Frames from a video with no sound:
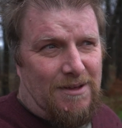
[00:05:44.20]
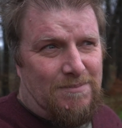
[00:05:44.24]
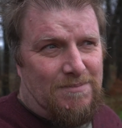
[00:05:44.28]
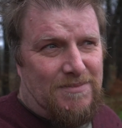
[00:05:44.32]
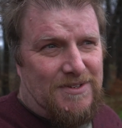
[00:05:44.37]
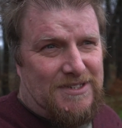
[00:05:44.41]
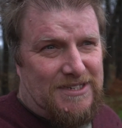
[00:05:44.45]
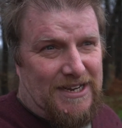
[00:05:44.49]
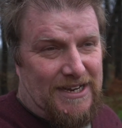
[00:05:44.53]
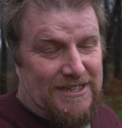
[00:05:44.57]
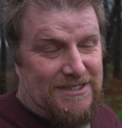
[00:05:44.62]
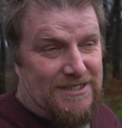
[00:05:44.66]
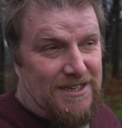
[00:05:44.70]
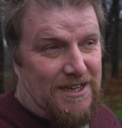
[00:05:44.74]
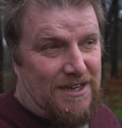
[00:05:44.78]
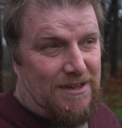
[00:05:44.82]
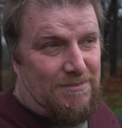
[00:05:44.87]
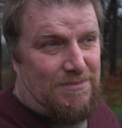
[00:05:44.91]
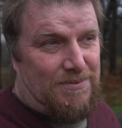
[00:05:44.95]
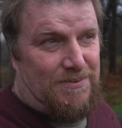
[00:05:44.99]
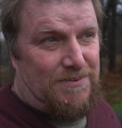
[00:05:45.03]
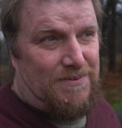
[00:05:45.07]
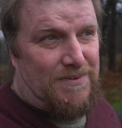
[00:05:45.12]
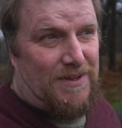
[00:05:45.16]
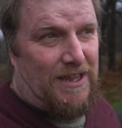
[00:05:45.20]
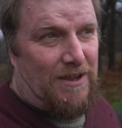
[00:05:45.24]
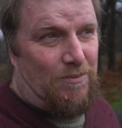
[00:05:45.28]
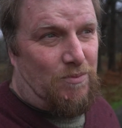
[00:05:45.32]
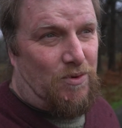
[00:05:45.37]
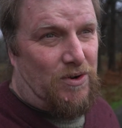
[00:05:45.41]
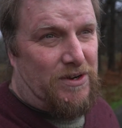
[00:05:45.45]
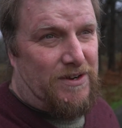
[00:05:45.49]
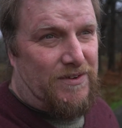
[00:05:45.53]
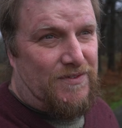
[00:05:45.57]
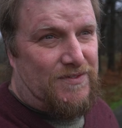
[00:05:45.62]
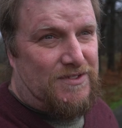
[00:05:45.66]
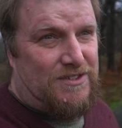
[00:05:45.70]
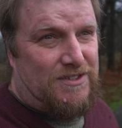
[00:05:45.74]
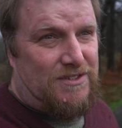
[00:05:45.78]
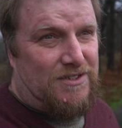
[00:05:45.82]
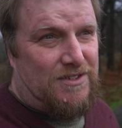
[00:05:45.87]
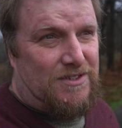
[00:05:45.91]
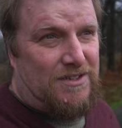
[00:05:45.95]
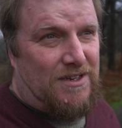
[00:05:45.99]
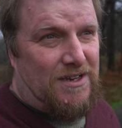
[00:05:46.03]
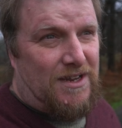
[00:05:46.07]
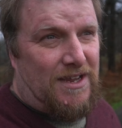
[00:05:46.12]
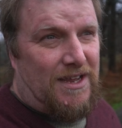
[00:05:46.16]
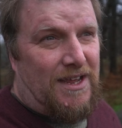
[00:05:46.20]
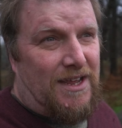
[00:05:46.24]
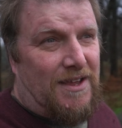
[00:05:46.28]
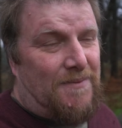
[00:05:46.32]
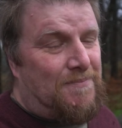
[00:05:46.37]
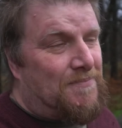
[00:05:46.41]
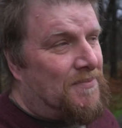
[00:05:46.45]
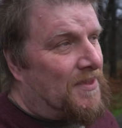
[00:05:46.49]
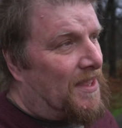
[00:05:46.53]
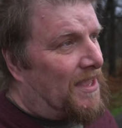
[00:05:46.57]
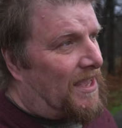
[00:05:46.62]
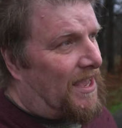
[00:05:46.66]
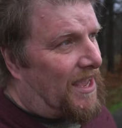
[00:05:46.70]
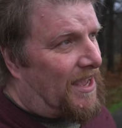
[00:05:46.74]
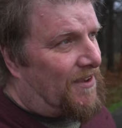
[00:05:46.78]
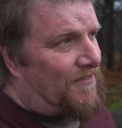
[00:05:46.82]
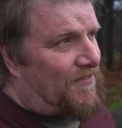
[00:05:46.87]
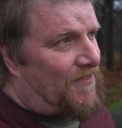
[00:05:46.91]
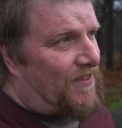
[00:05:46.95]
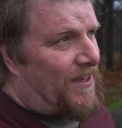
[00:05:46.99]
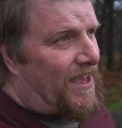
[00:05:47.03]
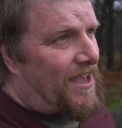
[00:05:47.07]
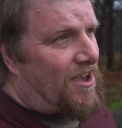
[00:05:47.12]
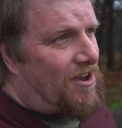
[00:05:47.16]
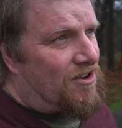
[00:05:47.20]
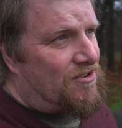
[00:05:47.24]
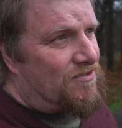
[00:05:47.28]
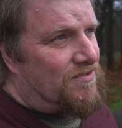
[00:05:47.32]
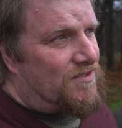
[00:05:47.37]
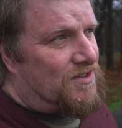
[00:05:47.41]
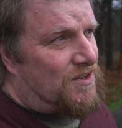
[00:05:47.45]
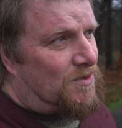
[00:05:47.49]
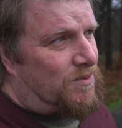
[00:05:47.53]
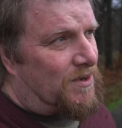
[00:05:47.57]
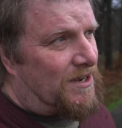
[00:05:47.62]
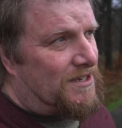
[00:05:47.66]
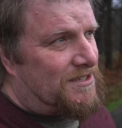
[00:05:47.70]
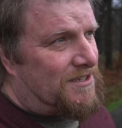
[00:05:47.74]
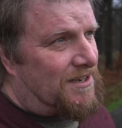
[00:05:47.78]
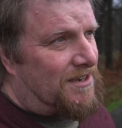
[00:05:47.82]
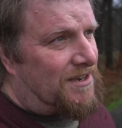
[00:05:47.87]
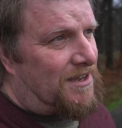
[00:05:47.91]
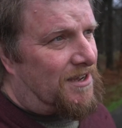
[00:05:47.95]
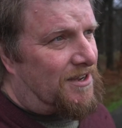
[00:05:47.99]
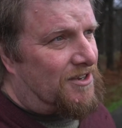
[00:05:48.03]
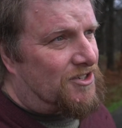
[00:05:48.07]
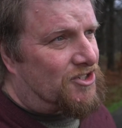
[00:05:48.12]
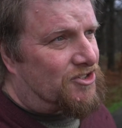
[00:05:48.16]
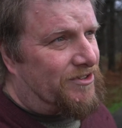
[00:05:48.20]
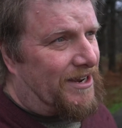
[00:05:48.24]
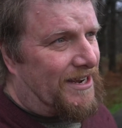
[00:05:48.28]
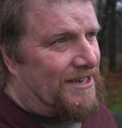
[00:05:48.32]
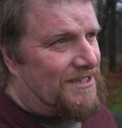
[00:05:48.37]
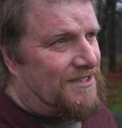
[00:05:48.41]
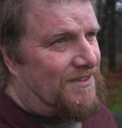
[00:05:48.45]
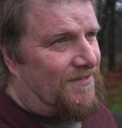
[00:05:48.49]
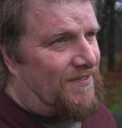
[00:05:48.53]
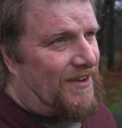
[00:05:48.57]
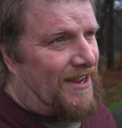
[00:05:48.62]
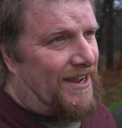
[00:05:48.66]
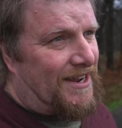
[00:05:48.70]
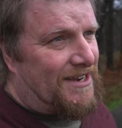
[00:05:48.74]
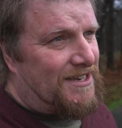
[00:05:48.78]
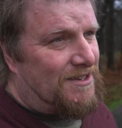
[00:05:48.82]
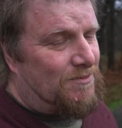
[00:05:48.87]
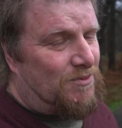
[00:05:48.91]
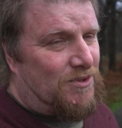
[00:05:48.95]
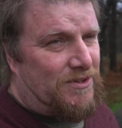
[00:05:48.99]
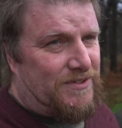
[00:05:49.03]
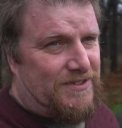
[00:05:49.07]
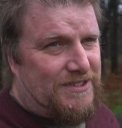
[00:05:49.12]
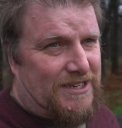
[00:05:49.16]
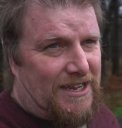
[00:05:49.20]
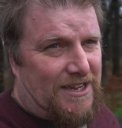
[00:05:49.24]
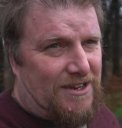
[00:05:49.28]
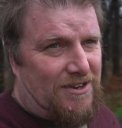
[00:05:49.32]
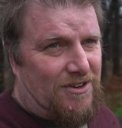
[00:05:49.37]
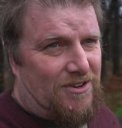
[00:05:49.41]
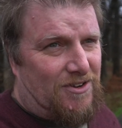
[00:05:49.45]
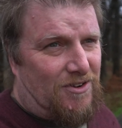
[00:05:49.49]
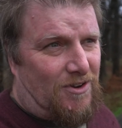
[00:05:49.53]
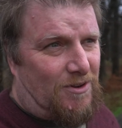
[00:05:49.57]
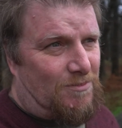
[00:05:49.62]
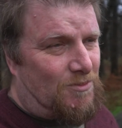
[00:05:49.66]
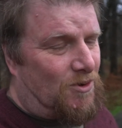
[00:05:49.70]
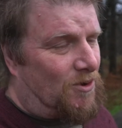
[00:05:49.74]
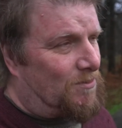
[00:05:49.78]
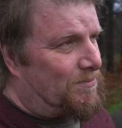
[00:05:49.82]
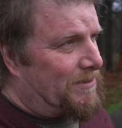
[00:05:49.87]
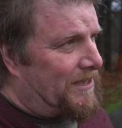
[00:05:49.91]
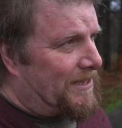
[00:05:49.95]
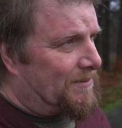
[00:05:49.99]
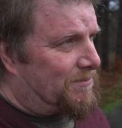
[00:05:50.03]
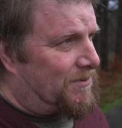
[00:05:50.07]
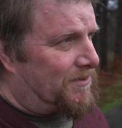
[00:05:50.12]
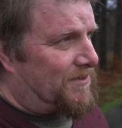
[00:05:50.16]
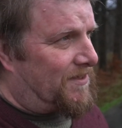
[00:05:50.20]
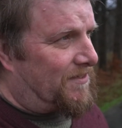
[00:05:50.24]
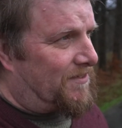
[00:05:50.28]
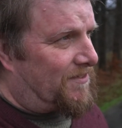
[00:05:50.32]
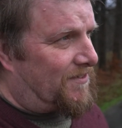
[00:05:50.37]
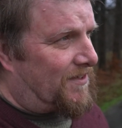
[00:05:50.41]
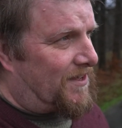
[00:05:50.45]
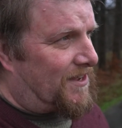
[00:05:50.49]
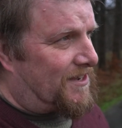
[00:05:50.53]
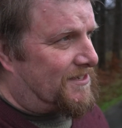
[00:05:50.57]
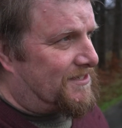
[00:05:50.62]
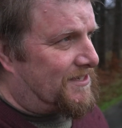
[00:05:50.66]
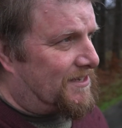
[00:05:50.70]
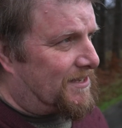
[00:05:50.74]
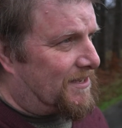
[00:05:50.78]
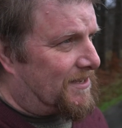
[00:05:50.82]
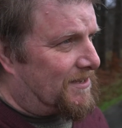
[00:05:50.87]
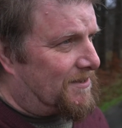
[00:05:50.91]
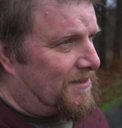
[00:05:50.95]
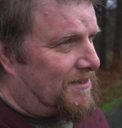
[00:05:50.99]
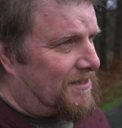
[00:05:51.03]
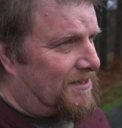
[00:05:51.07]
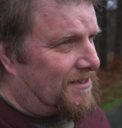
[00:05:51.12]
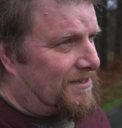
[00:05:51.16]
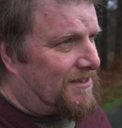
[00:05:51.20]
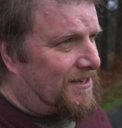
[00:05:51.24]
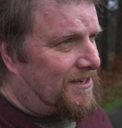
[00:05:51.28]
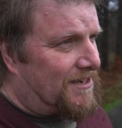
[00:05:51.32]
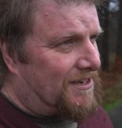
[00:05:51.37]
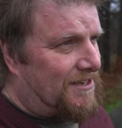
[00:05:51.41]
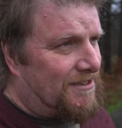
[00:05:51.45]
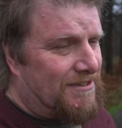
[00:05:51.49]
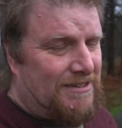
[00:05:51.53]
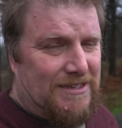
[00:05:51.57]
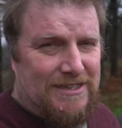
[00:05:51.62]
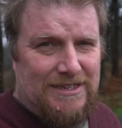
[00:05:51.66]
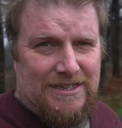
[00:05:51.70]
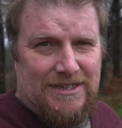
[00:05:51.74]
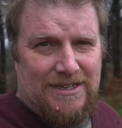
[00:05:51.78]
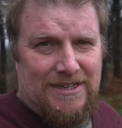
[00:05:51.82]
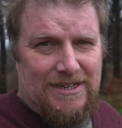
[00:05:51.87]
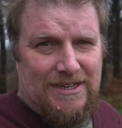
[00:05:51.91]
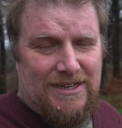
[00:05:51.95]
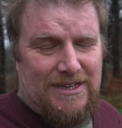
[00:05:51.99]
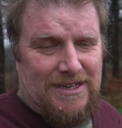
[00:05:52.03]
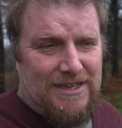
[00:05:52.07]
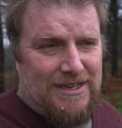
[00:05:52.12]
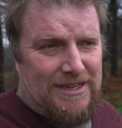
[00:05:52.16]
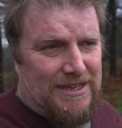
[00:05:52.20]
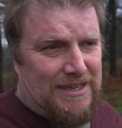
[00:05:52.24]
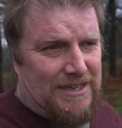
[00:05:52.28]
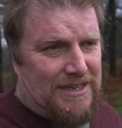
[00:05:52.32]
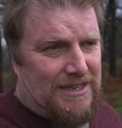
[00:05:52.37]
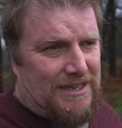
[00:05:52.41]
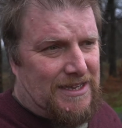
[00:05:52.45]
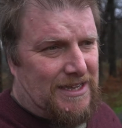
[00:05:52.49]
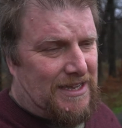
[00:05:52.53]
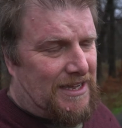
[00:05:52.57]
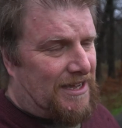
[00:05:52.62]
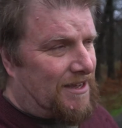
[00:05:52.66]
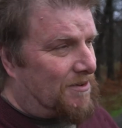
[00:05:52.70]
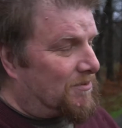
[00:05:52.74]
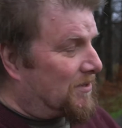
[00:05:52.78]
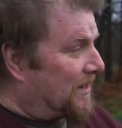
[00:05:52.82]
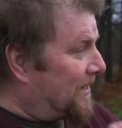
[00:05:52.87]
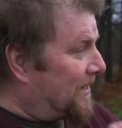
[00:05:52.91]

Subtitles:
setup. It would have, if they owned quite a large tract of land, it would have taken a lot more people than 30, you know, well,